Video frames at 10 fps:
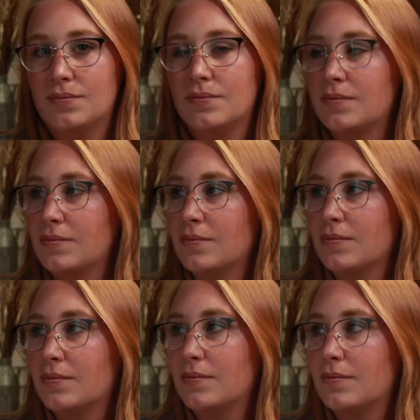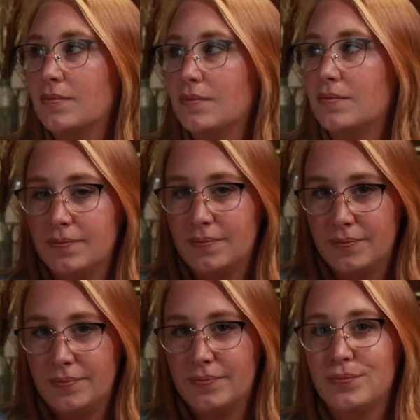
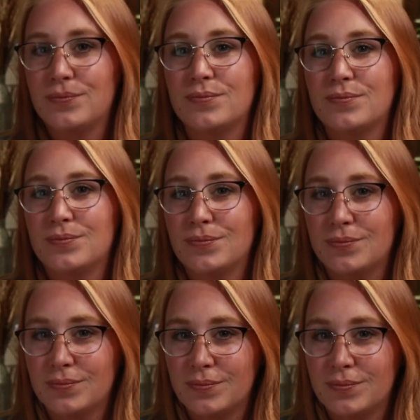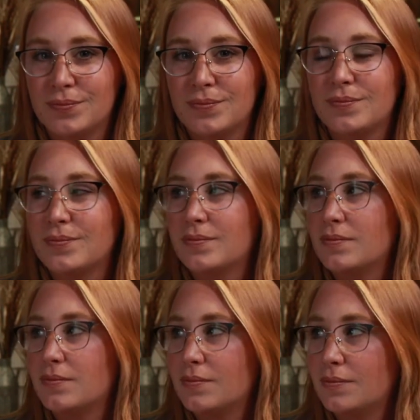
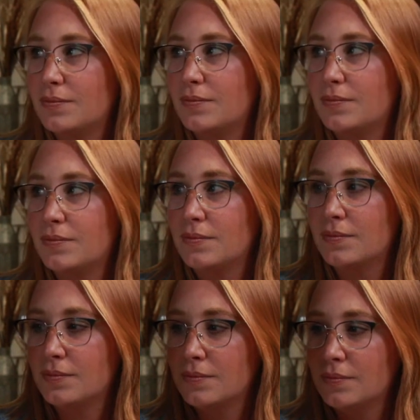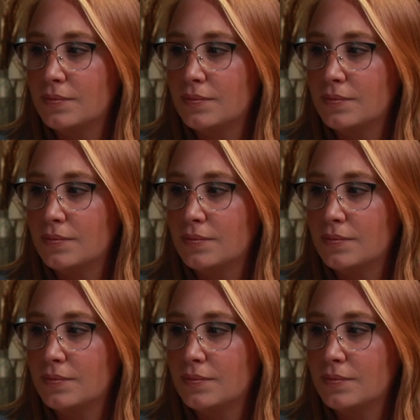[no speech]